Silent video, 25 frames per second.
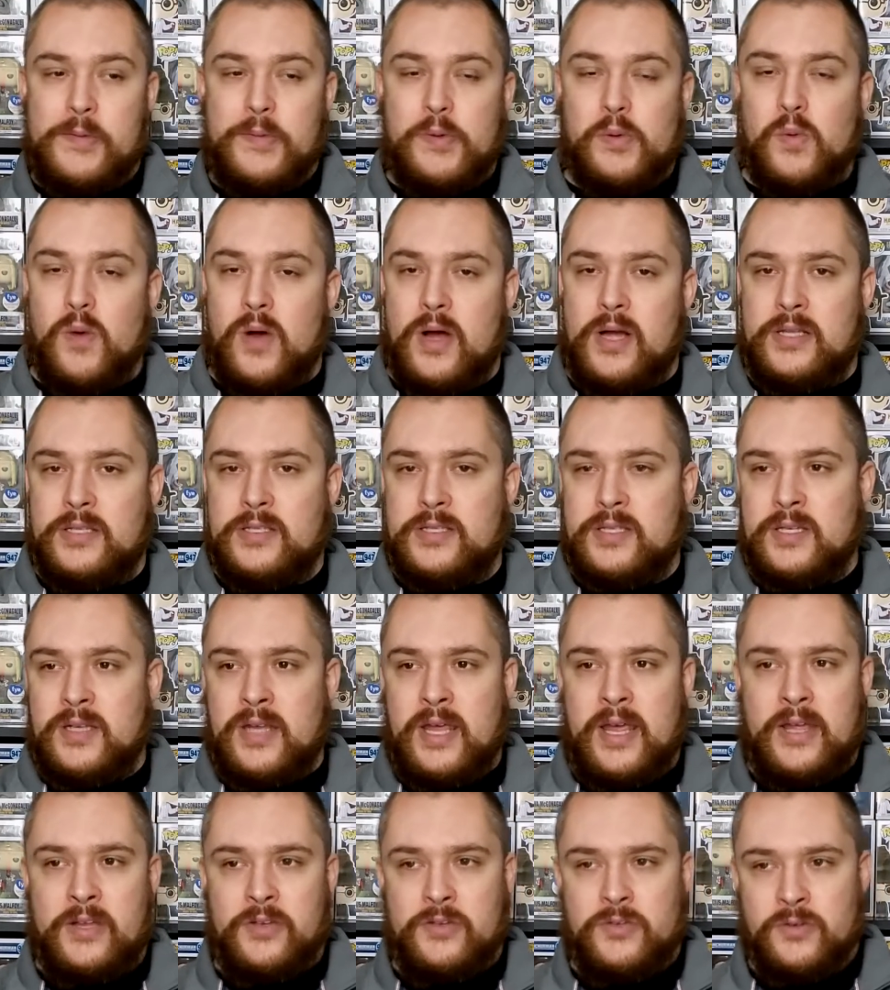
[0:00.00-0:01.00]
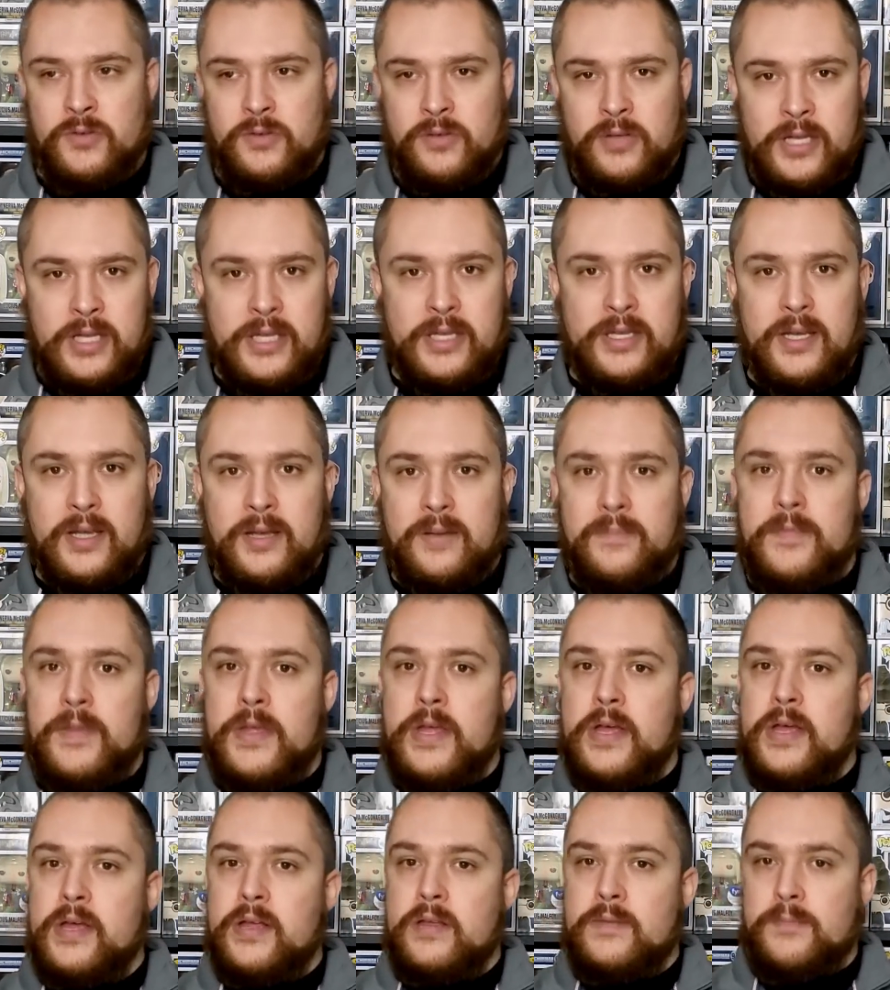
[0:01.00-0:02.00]
Watts and Andrew Lincoln
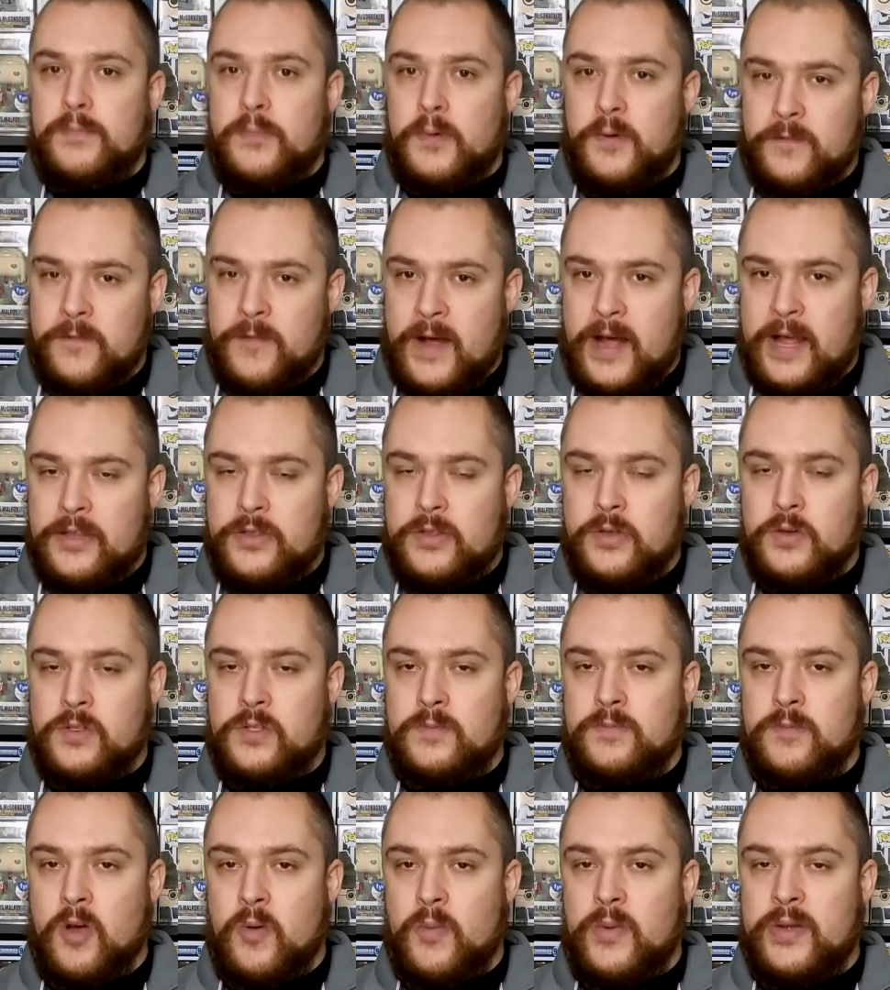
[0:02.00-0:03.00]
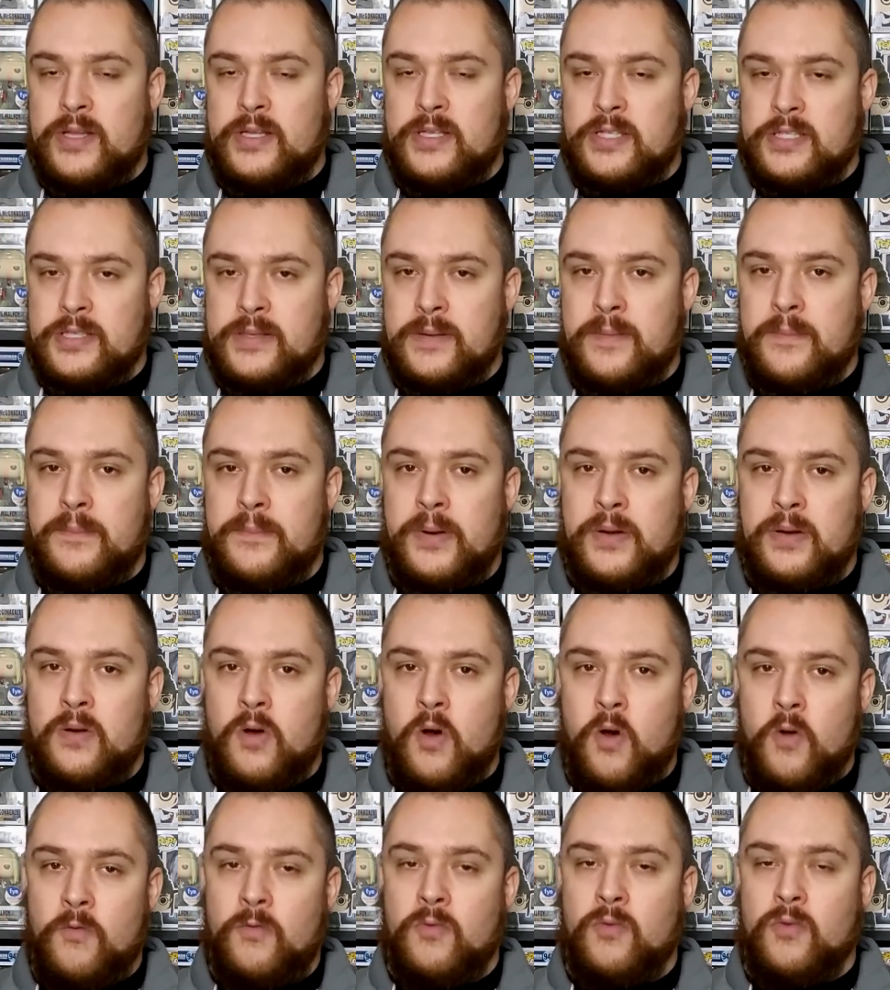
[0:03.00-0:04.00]
provide those moments, but
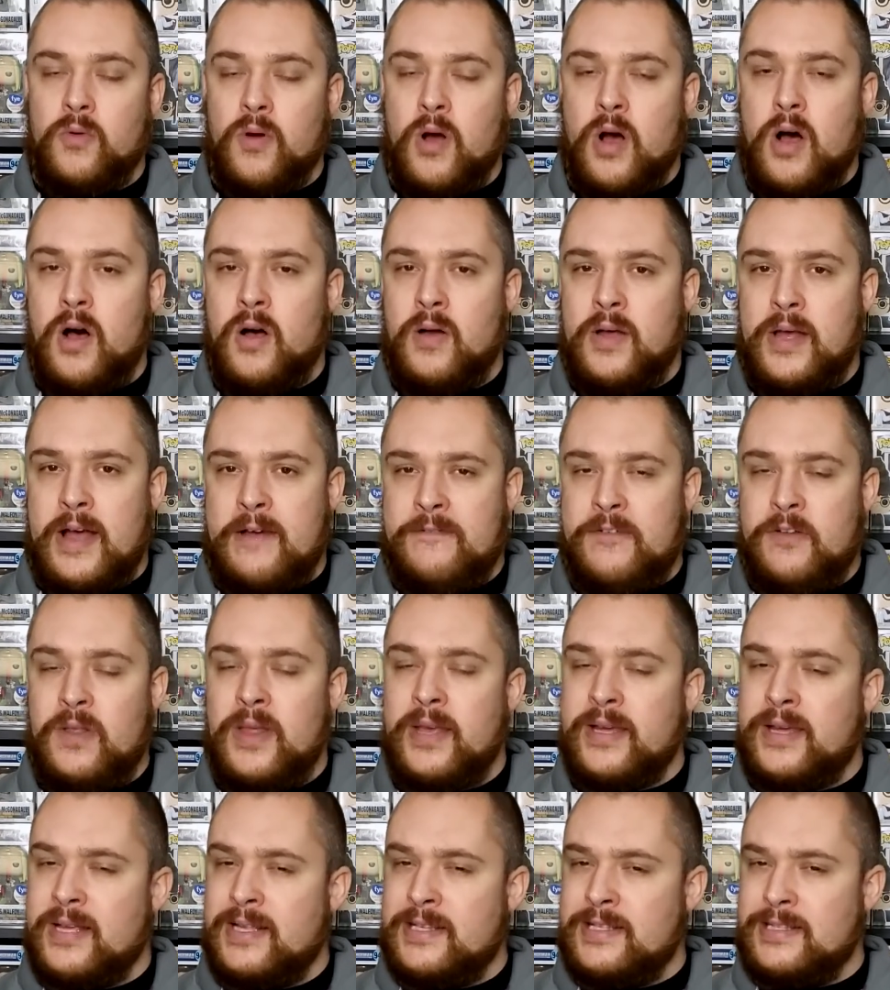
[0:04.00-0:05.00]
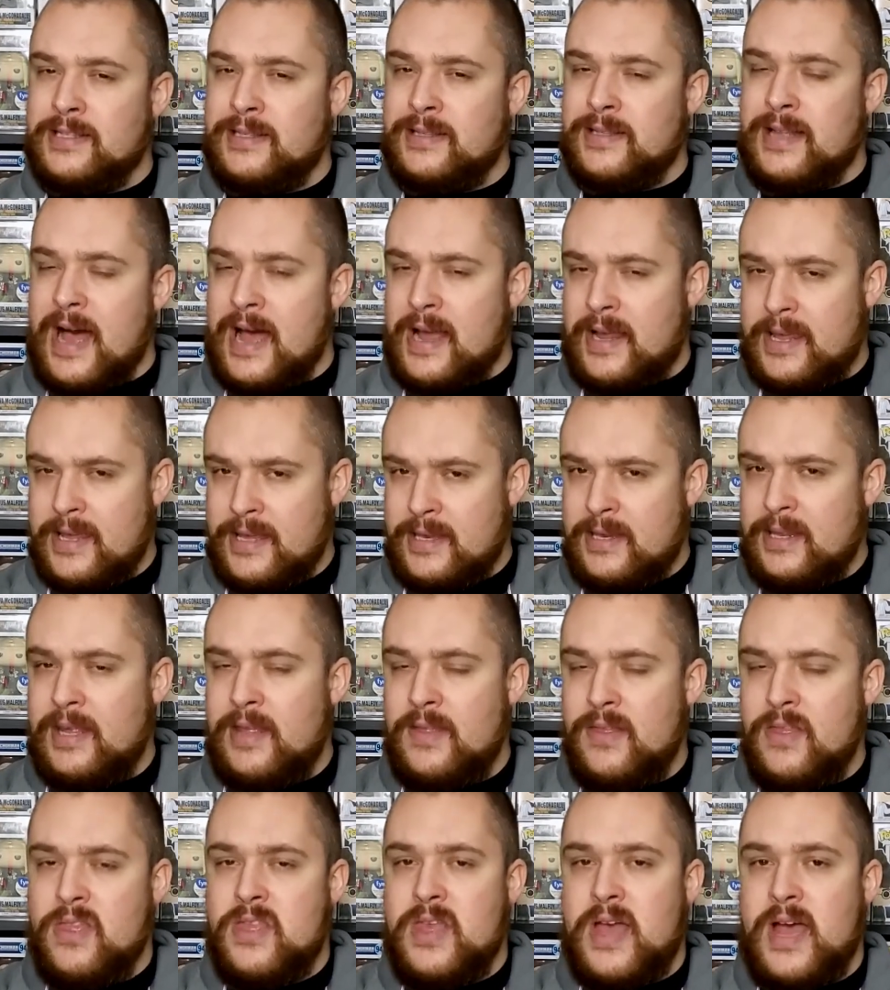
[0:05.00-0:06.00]
overall, I feel like it's lacking
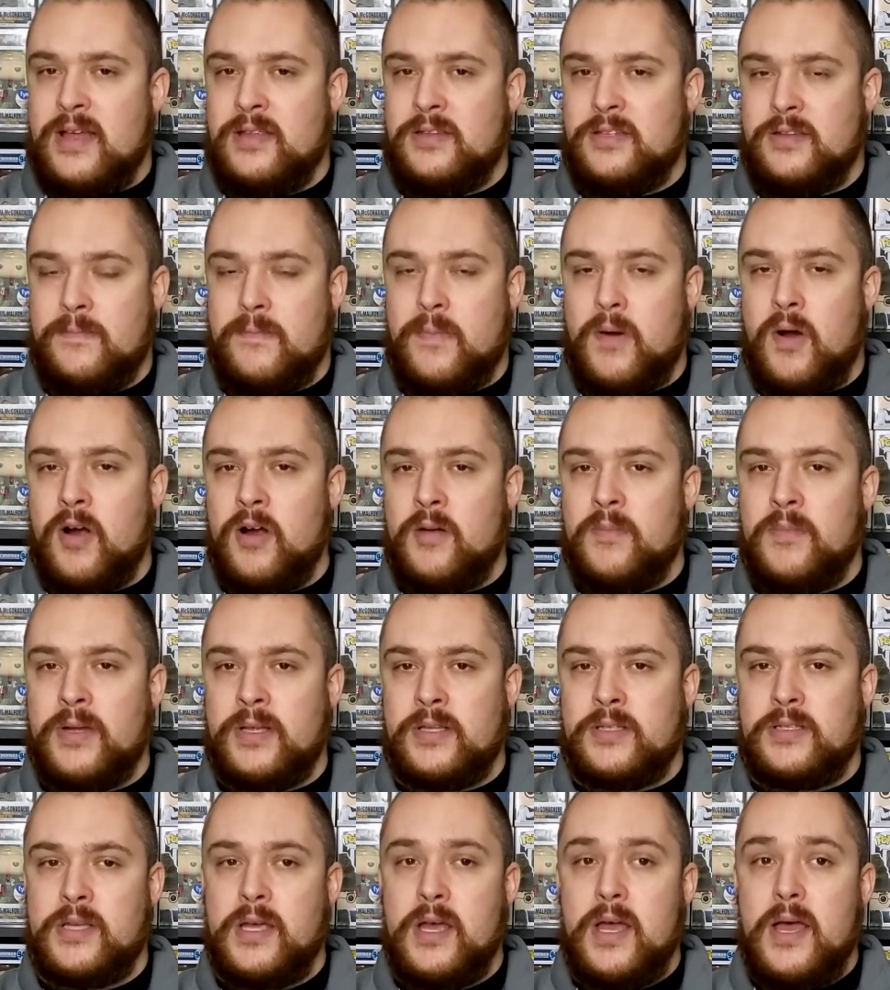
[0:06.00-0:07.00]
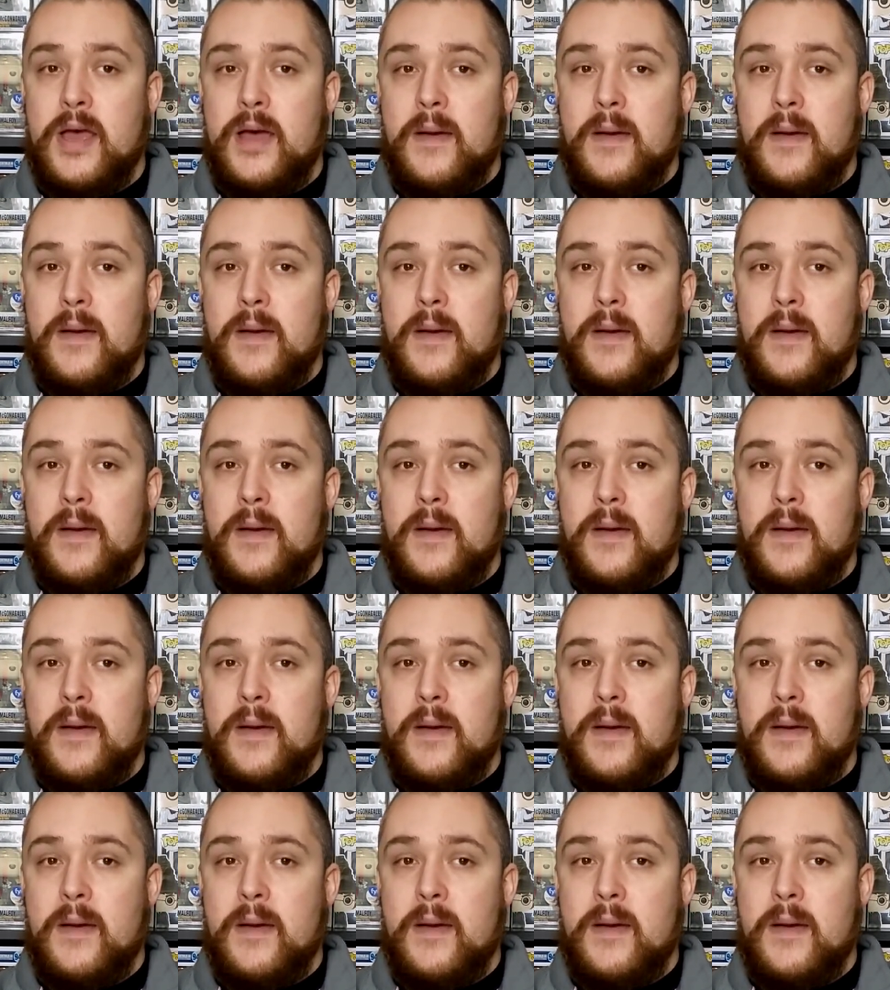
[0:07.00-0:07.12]
in that department.